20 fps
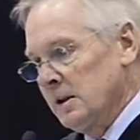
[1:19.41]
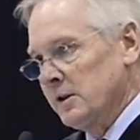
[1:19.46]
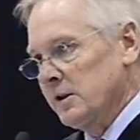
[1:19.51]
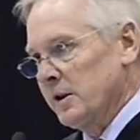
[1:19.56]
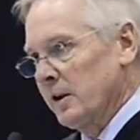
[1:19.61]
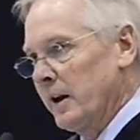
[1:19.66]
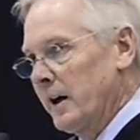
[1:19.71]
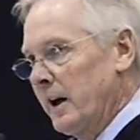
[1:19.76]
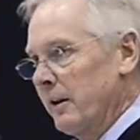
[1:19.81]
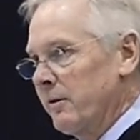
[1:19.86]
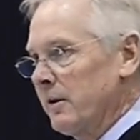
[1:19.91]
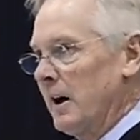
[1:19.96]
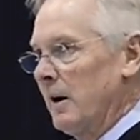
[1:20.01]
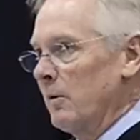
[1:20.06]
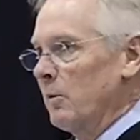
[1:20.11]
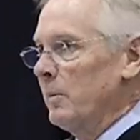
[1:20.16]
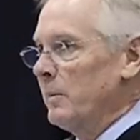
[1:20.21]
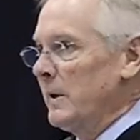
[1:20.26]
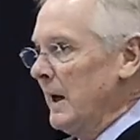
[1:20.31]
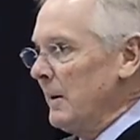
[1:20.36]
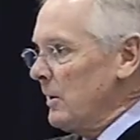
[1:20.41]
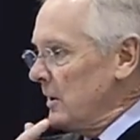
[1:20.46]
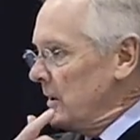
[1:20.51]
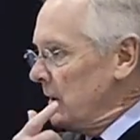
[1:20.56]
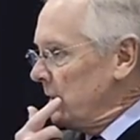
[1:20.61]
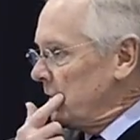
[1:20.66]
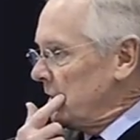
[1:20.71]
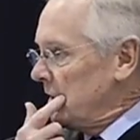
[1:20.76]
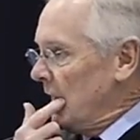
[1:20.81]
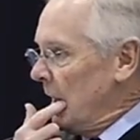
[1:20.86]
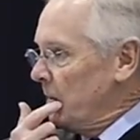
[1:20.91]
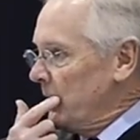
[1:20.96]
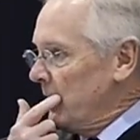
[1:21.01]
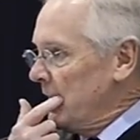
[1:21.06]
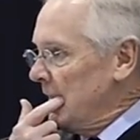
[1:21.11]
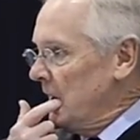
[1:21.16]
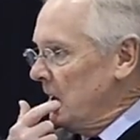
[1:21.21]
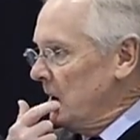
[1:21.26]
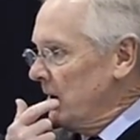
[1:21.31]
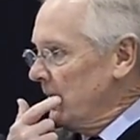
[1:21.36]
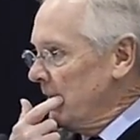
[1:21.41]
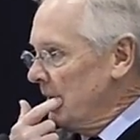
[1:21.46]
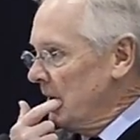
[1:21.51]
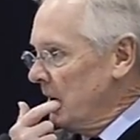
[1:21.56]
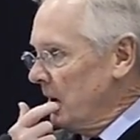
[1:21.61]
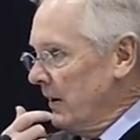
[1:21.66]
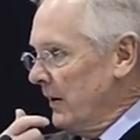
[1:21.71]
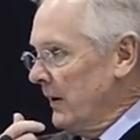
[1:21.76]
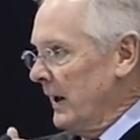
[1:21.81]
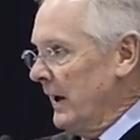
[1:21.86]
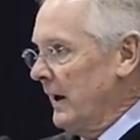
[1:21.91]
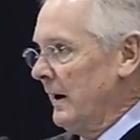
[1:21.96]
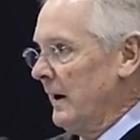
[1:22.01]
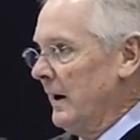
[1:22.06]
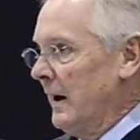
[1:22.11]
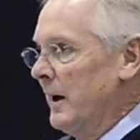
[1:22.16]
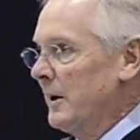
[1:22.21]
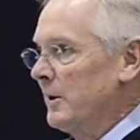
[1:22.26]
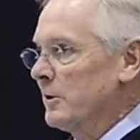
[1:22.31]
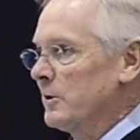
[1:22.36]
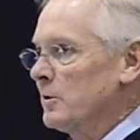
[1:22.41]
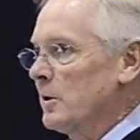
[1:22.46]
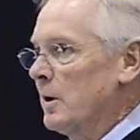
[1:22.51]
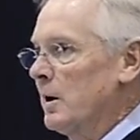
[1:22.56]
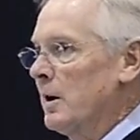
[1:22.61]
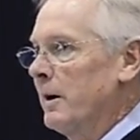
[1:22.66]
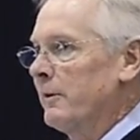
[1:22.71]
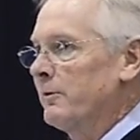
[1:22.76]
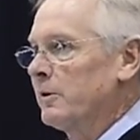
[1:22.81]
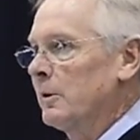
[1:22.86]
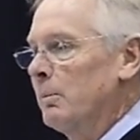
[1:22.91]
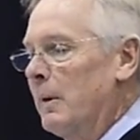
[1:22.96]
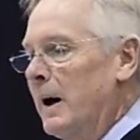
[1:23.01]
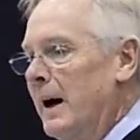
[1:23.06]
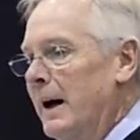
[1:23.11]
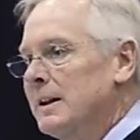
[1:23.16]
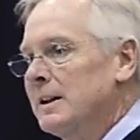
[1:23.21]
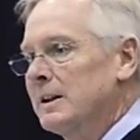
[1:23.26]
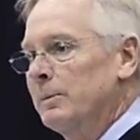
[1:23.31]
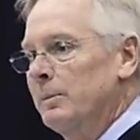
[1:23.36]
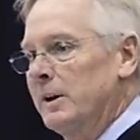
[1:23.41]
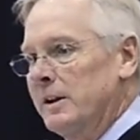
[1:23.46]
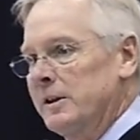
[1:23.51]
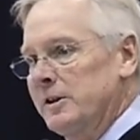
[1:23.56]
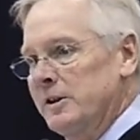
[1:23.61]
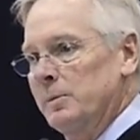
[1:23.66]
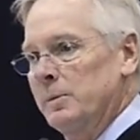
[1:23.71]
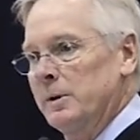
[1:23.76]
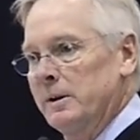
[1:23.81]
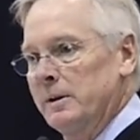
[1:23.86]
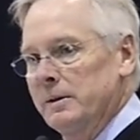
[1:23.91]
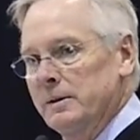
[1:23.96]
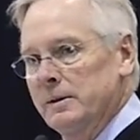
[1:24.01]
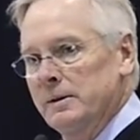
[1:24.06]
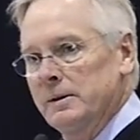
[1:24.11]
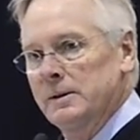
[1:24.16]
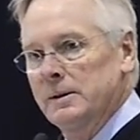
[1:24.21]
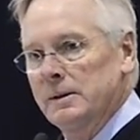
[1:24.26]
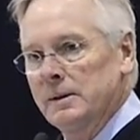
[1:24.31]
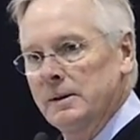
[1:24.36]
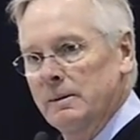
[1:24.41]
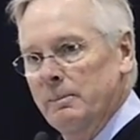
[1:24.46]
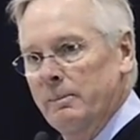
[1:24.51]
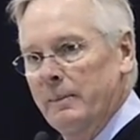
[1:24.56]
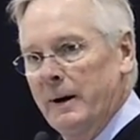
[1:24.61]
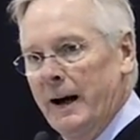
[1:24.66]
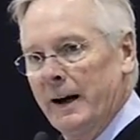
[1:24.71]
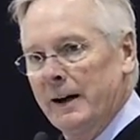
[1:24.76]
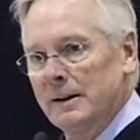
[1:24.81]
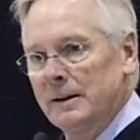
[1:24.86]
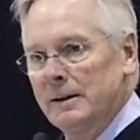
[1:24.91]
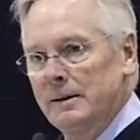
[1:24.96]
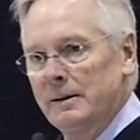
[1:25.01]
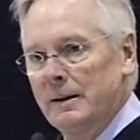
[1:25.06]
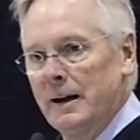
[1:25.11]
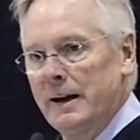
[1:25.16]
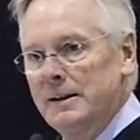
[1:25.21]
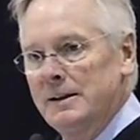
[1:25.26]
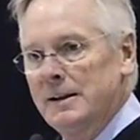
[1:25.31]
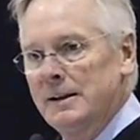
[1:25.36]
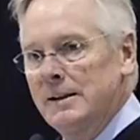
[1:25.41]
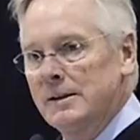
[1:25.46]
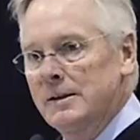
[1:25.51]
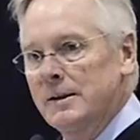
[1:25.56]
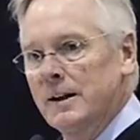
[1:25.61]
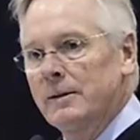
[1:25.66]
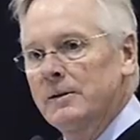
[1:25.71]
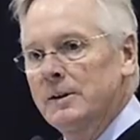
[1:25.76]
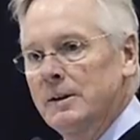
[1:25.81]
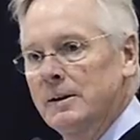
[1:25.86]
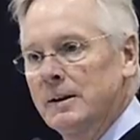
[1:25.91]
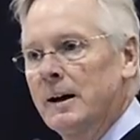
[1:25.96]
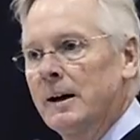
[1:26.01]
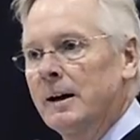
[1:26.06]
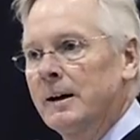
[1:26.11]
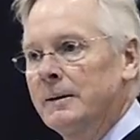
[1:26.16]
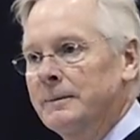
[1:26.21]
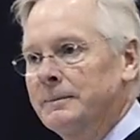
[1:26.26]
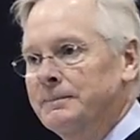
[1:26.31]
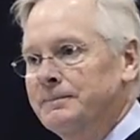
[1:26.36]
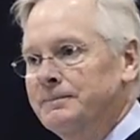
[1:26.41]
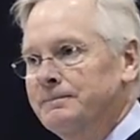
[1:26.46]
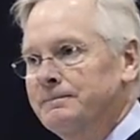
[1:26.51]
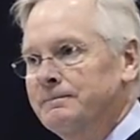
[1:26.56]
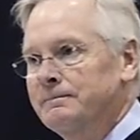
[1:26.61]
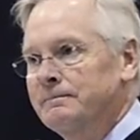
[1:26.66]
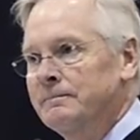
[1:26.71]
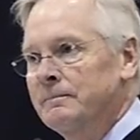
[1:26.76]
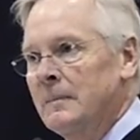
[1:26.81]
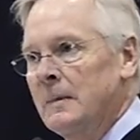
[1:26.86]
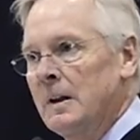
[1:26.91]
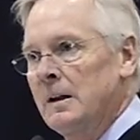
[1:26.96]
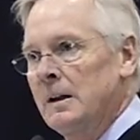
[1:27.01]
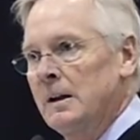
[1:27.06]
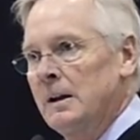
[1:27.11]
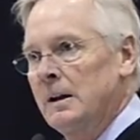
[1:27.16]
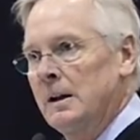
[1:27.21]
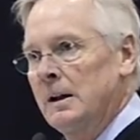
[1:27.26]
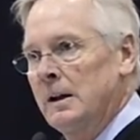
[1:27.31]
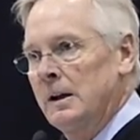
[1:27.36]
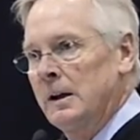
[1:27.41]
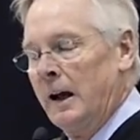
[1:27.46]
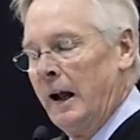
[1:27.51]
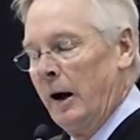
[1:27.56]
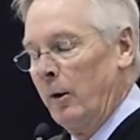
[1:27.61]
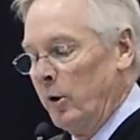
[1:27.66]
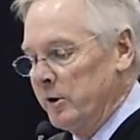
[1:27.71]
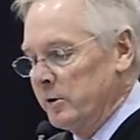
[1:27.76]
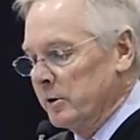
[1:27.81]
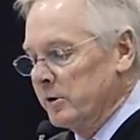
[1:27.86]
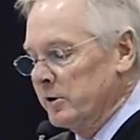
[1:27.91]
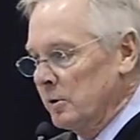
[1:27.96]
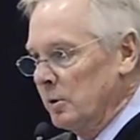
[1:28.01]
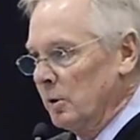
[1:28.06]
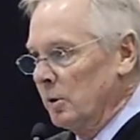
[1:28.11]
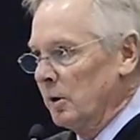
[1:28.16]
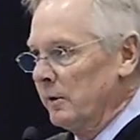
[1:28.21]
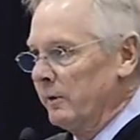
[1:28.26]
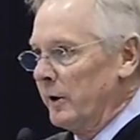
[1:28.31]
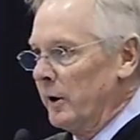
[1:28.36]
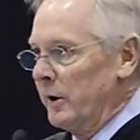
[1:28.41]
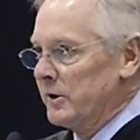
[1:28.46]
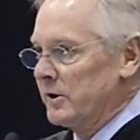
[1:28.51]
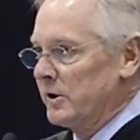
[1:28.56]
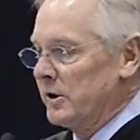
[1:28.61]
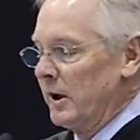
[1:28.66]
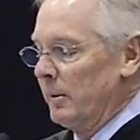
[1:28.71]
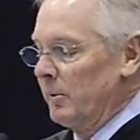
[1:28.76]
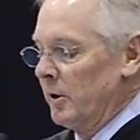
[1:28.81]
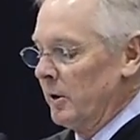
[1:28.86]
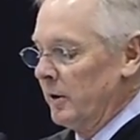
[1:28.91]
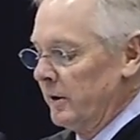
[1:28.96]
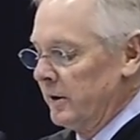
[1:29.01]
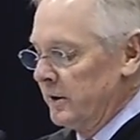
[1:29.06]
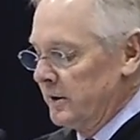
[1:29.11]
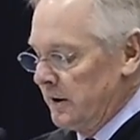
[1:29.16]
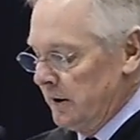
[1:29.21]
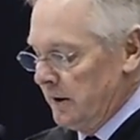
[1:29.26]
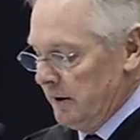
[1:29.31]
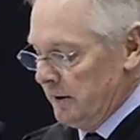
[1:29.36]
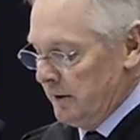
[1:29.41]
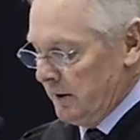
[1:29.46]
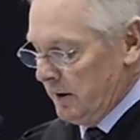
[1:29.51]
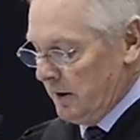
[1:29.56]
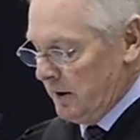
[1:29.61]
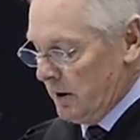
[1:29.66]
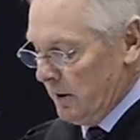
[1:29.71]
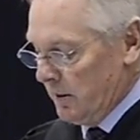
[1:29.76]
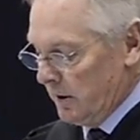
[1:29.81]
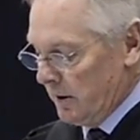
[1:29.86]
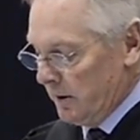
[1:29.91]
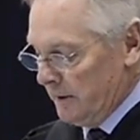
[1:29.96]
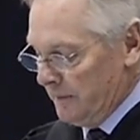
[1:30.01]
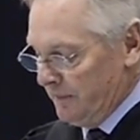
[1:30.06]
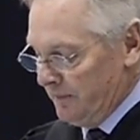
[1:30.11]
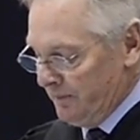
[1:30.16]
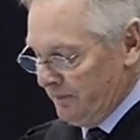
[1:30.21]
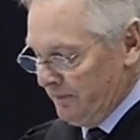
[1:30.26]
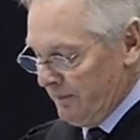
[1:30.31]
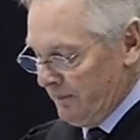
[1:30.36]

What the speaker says: So then I thought, well, maybe there's something that I could draw from my commencement back in 1979. I went to a school very similar to Coker,